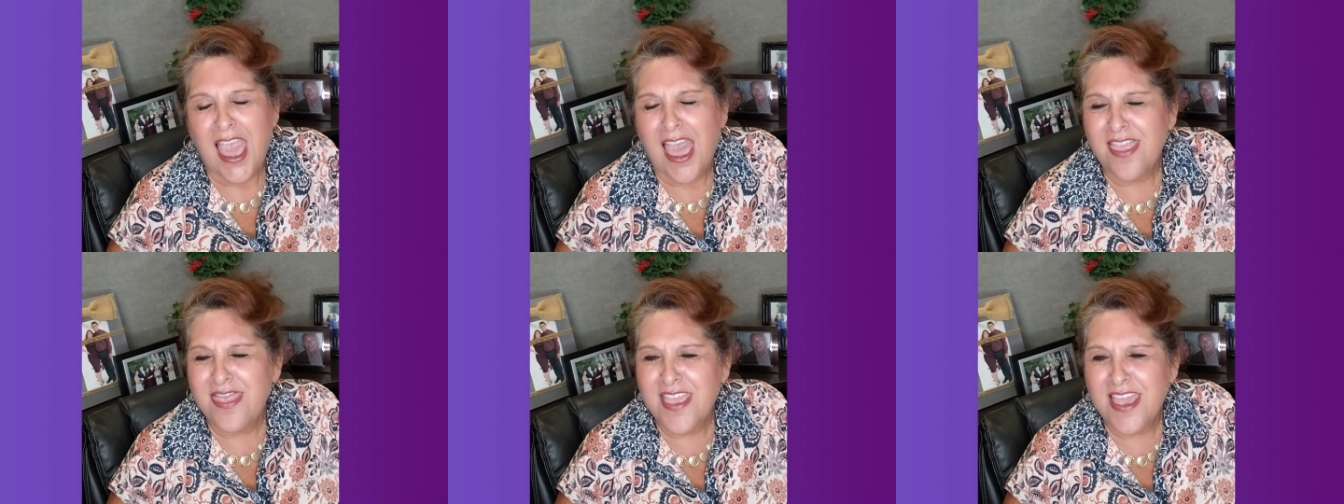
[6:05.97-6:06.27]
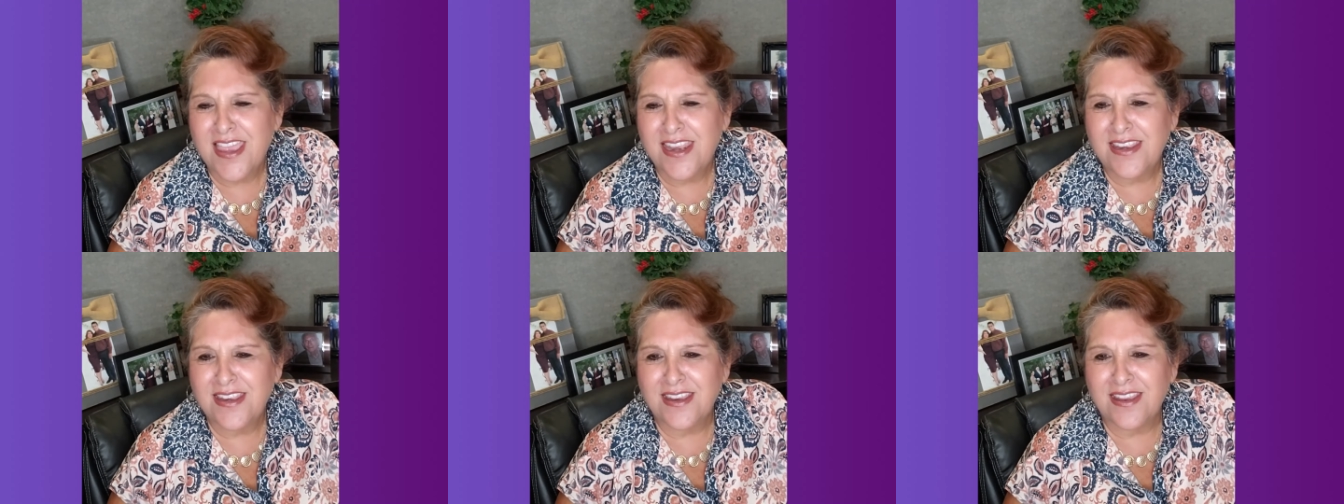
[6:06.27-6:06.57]
And
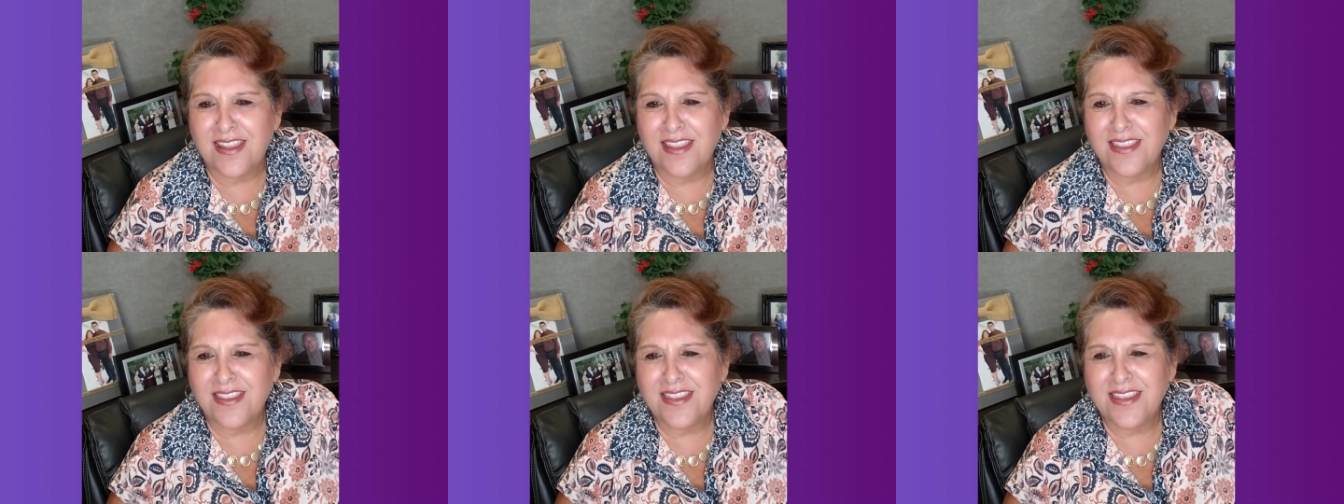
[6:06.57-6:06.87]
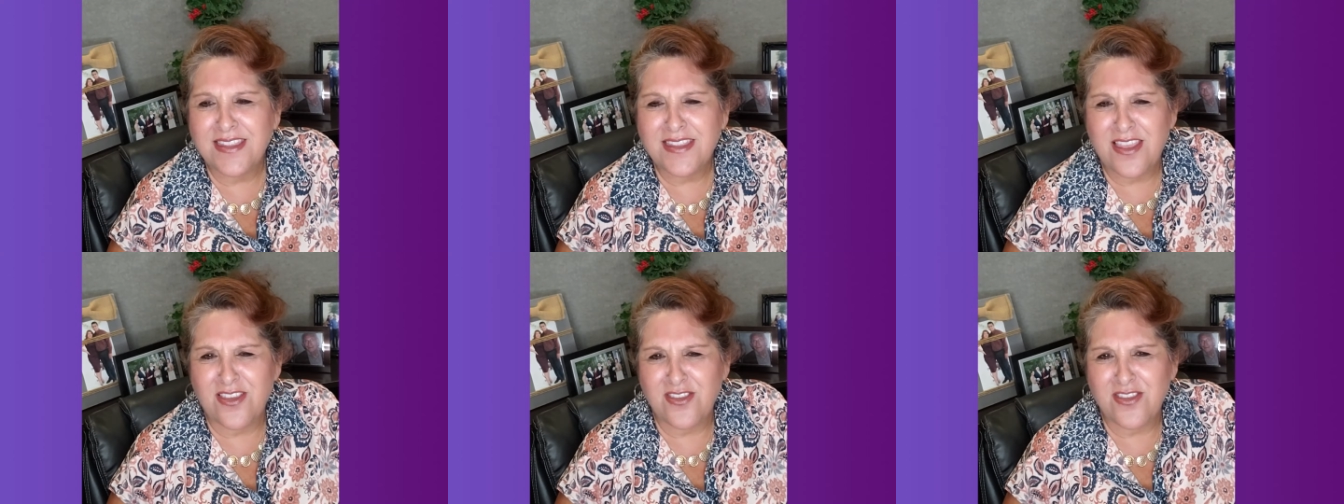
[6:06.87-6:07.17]
then
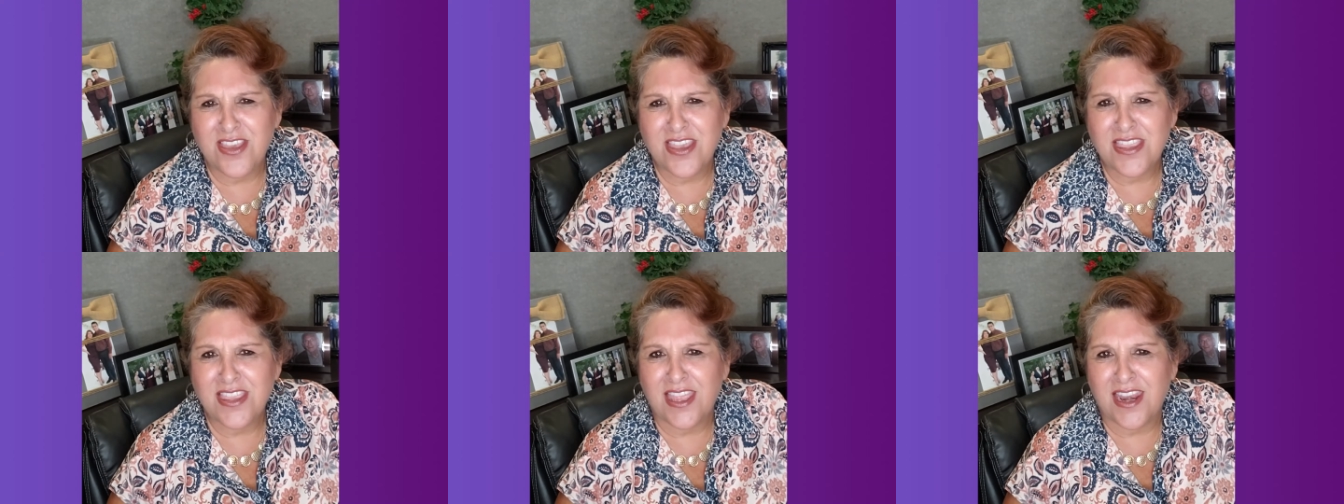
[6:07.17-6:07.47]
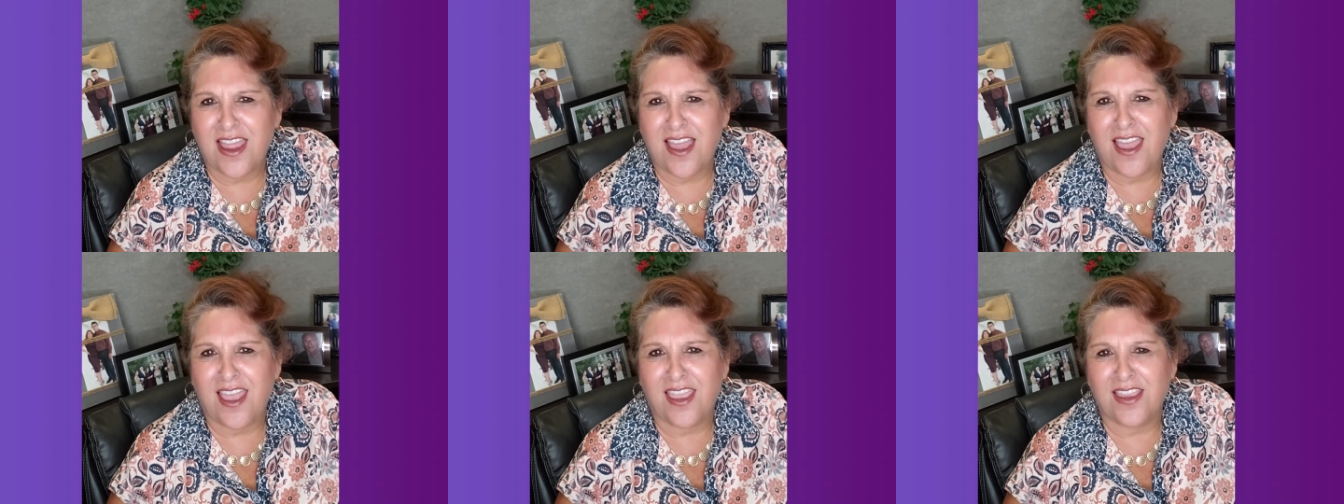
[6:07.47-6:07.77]
another thing
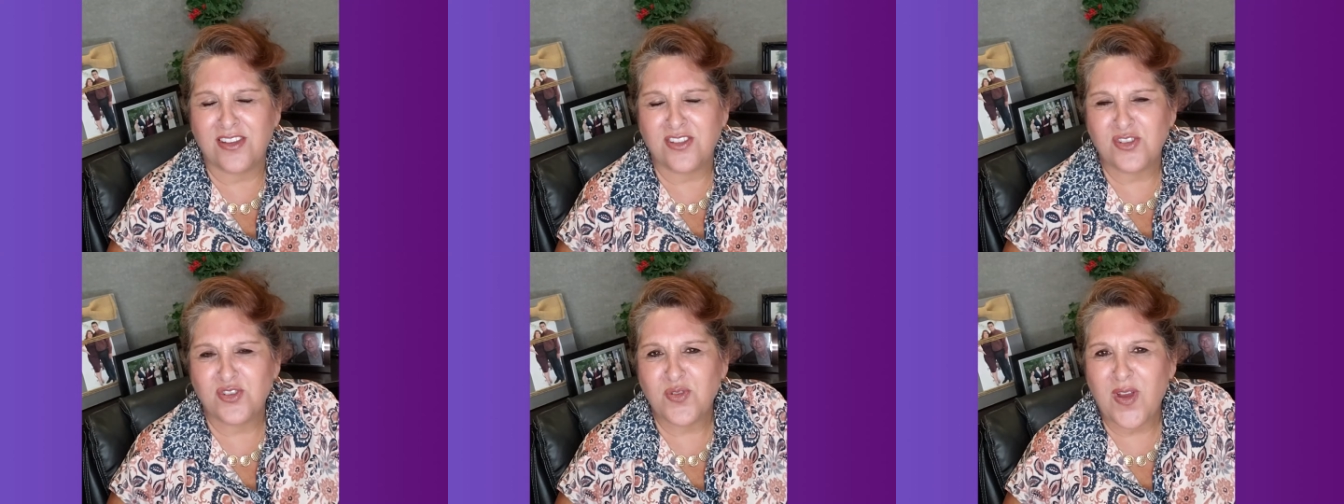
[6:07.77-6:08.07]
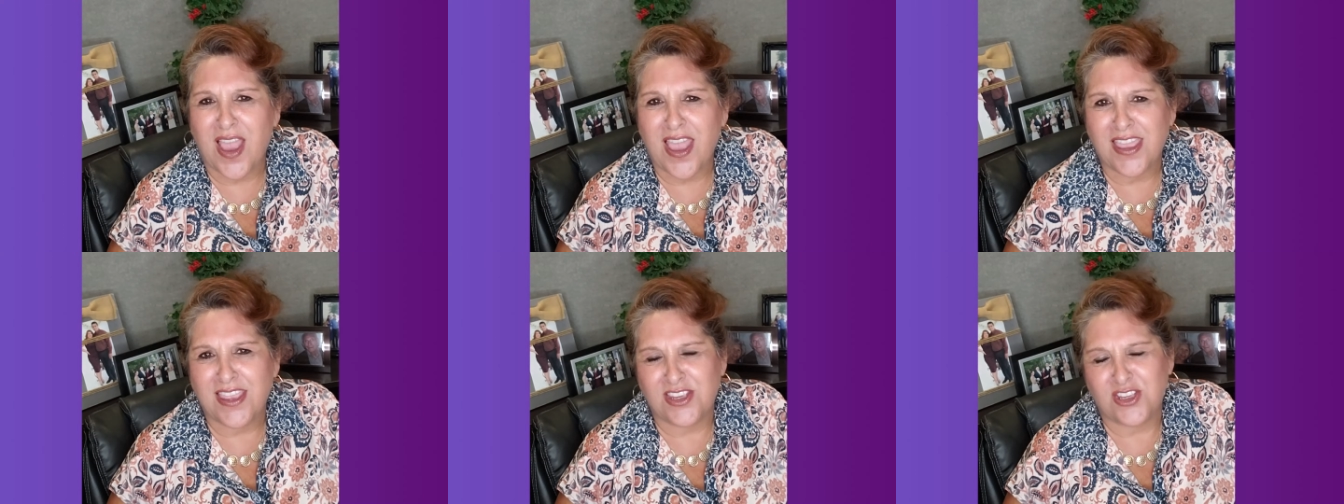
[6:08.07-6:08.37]
that I
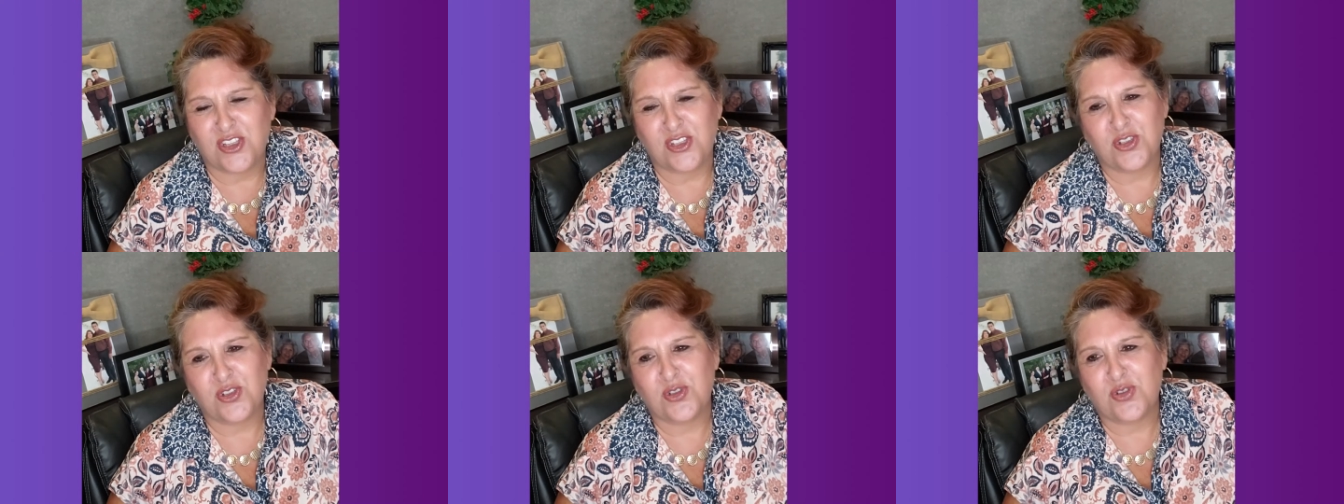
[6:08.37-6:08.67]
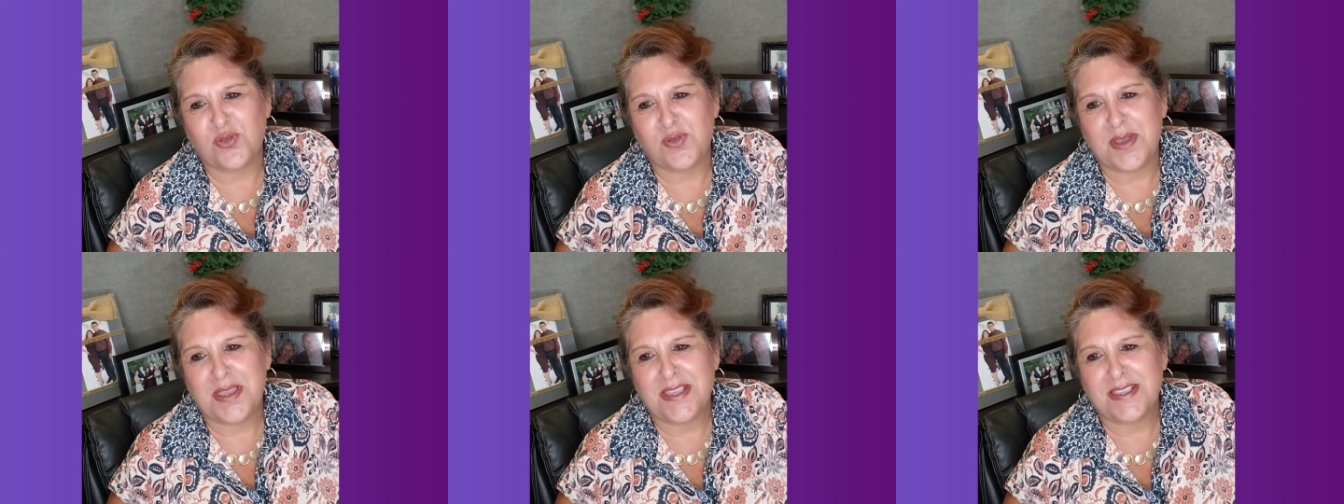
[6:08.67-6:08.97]
try and
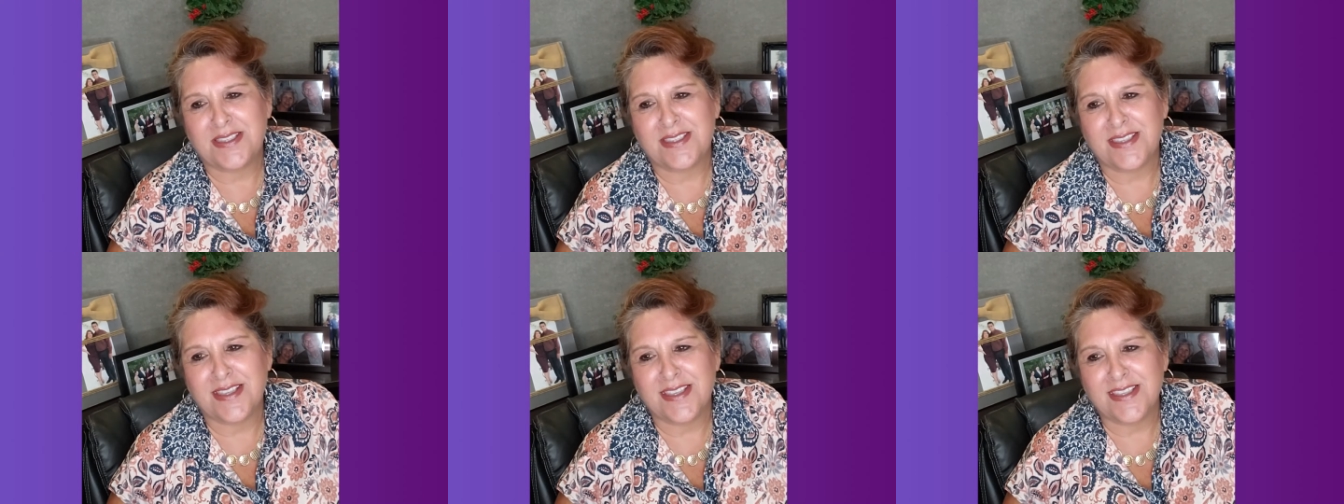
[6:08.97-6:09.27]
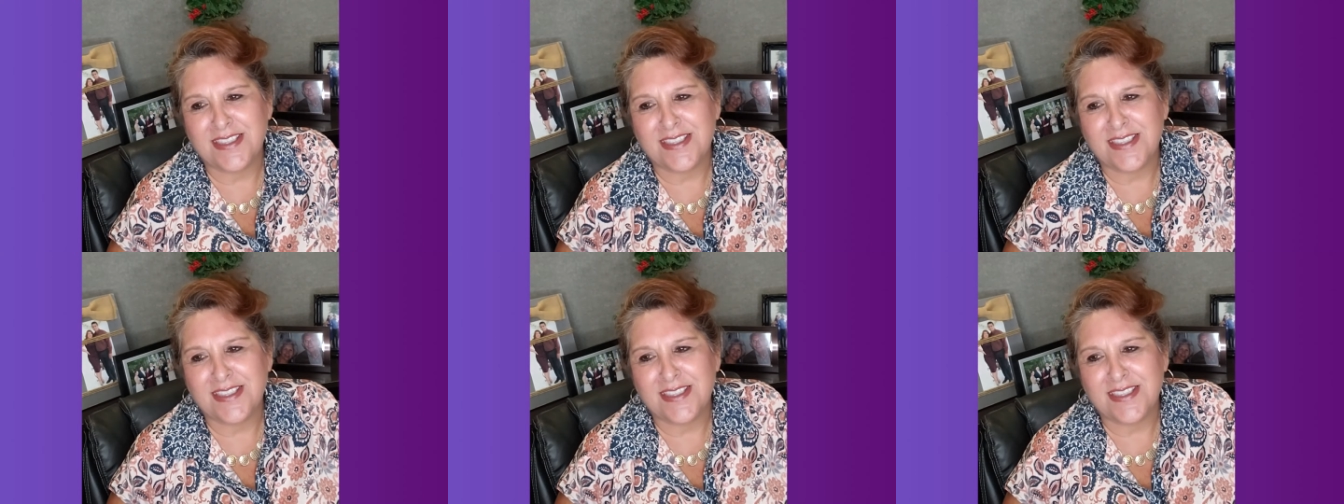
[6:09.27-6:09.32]
do is